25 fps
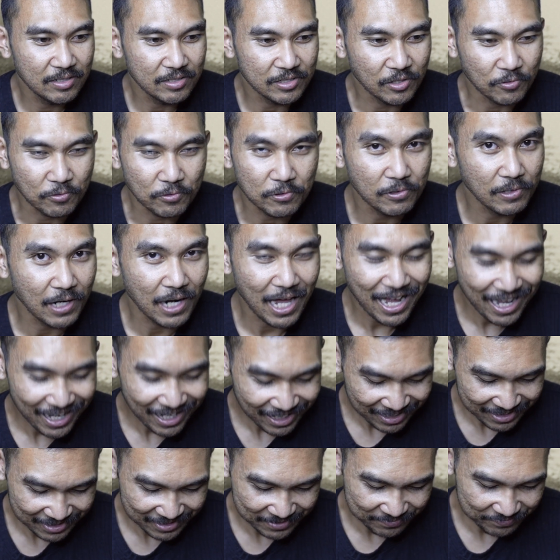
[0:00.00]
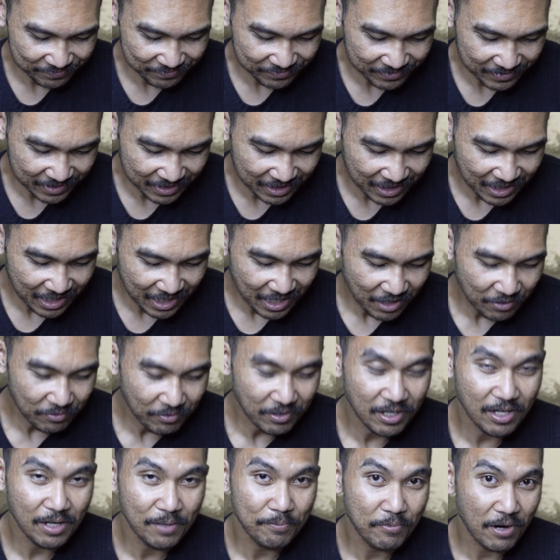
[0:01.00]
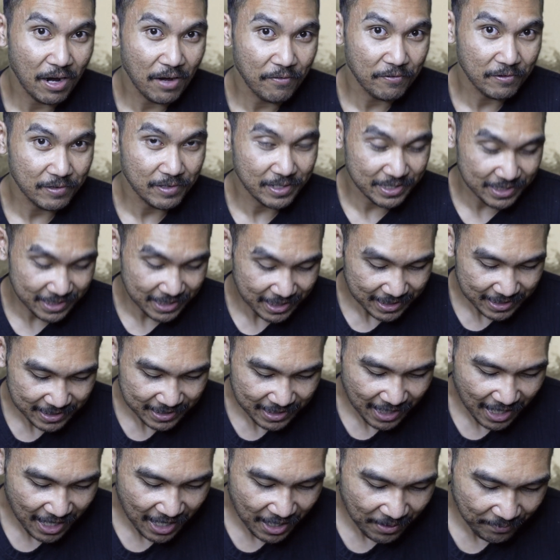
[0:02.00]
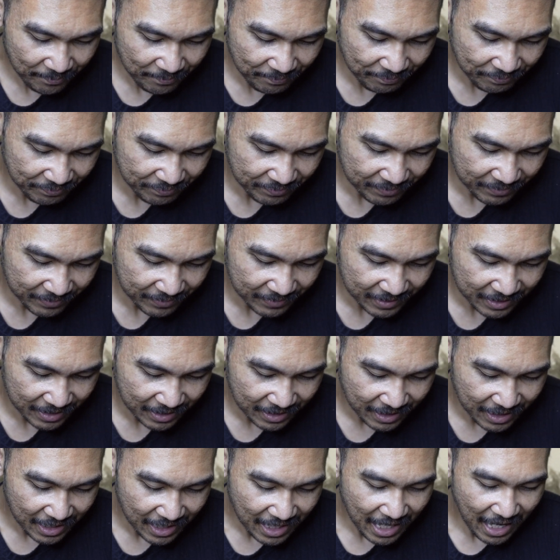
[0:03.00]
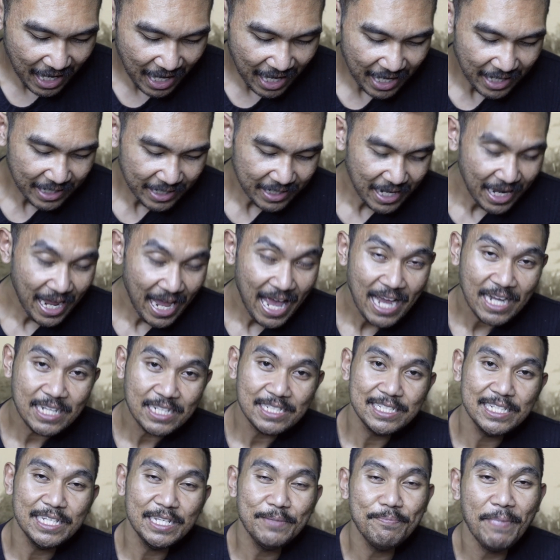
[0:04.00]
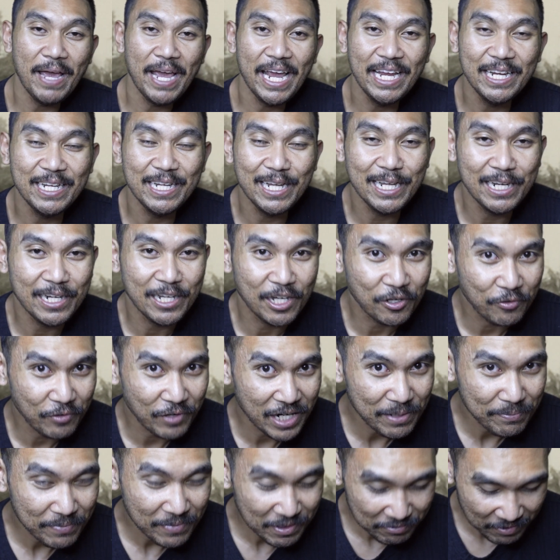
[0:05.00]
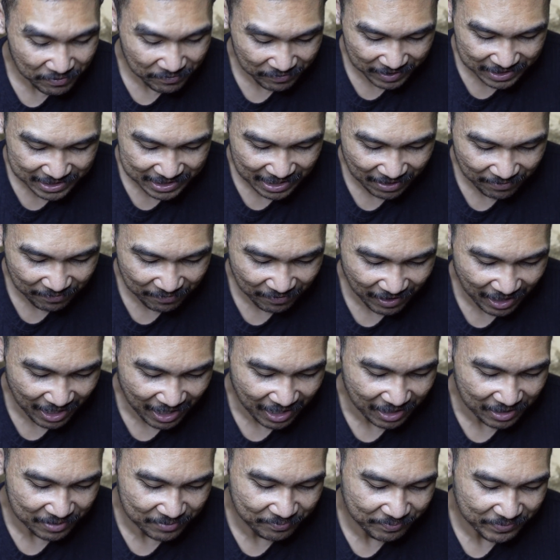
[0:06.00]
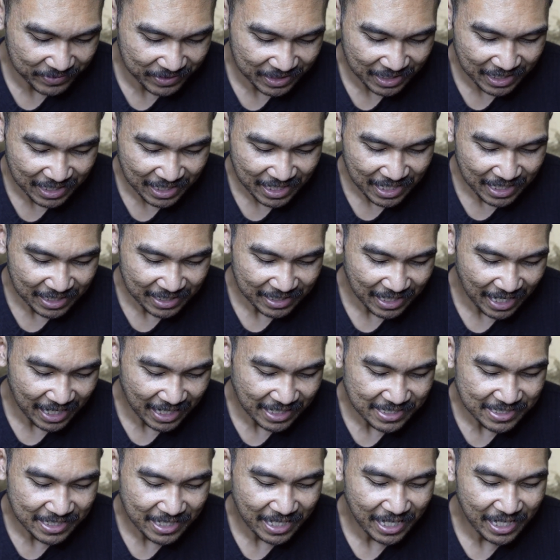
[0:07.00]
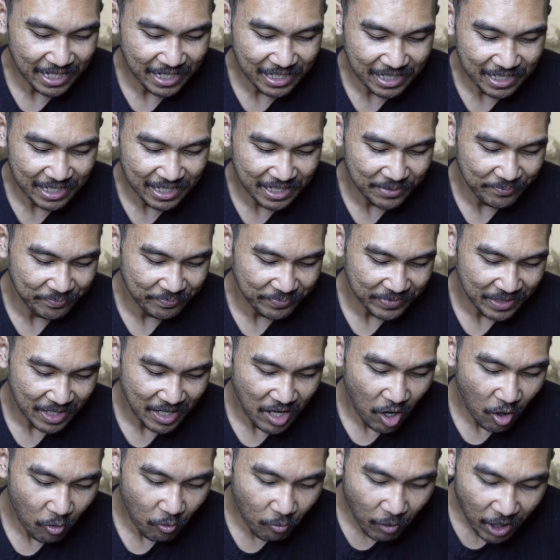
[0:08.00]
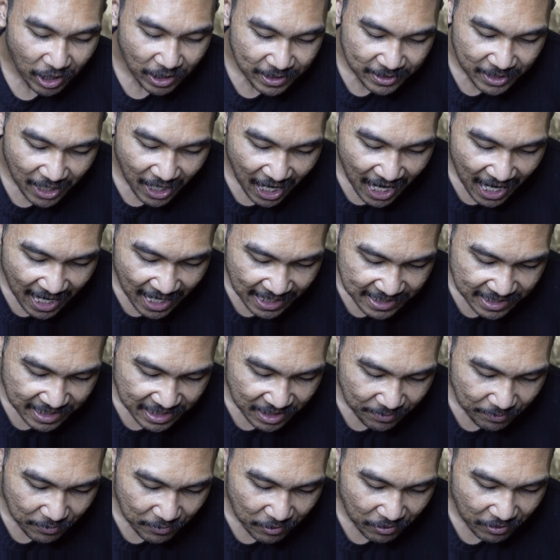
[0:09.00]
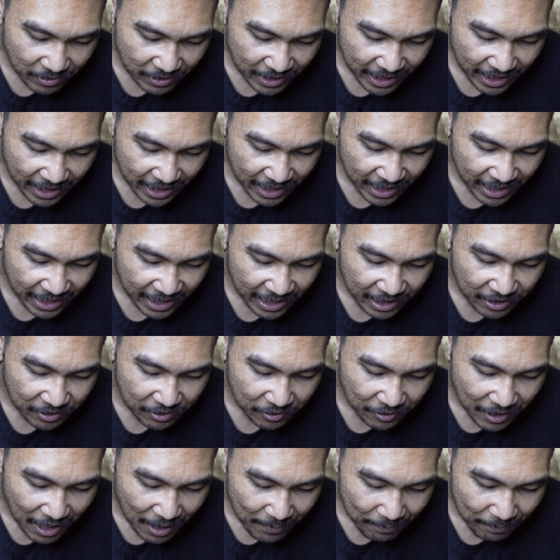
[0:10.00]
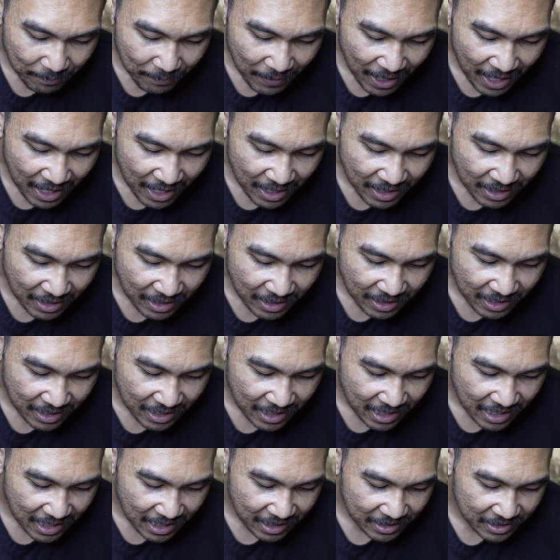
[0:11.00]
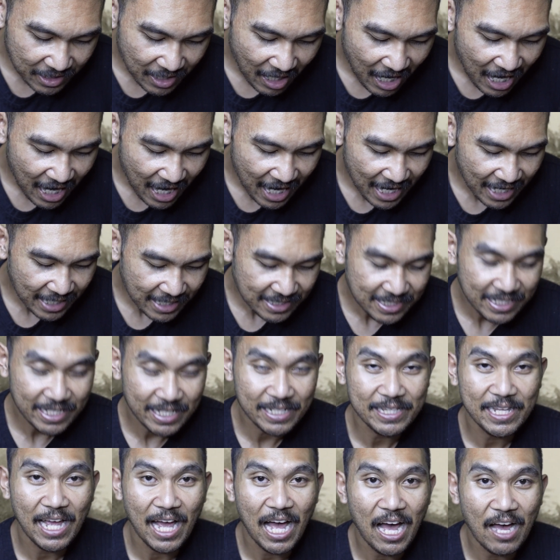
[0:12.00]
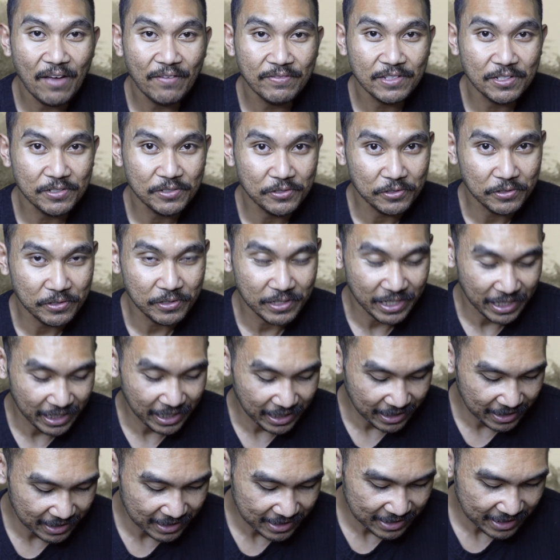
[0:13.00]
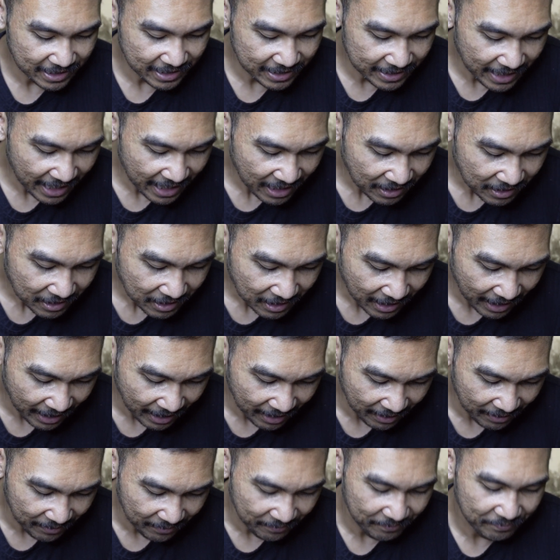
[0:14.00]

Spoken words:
ruler, were brother and sister, and they actually made an agreement with each other. They said, what dies in the morning in Rapang dies in the afternoon in Sidenreng.